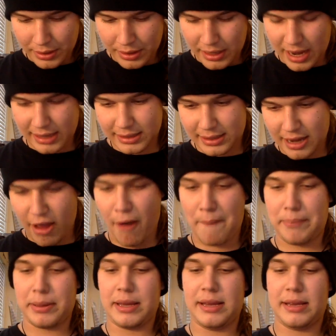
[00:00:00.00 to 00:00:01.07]
Next up
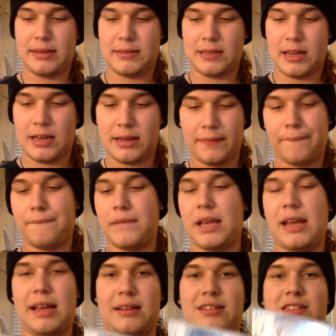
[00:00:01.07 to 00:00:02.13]
is uh,
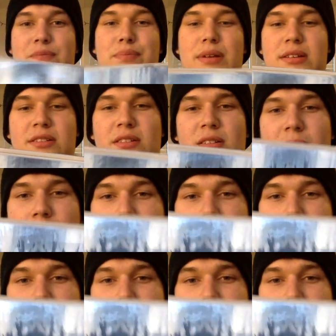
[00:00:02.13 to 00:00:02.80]
Endless Blizzard